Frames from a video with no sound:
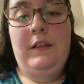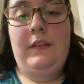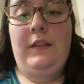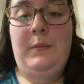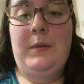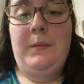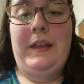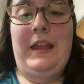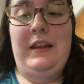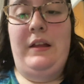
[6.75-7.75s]
someone we
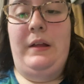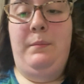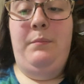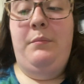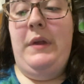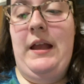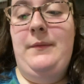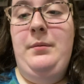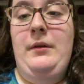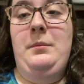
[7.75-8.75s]
get a
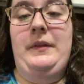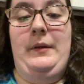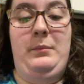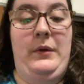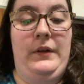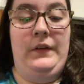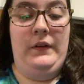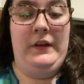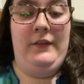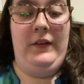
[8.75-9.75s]
passport with the birth
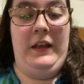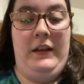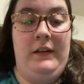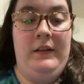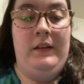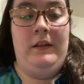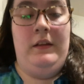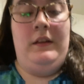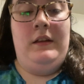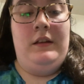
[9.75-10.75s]
certificate.
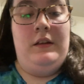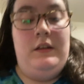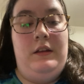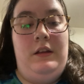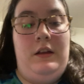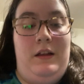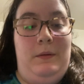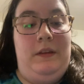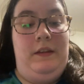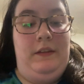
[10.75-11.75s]
I
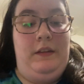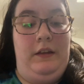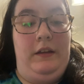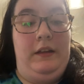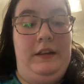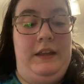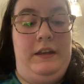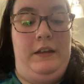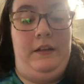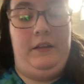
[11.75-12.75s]
would this uh, get
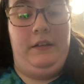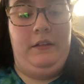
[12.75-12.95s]
a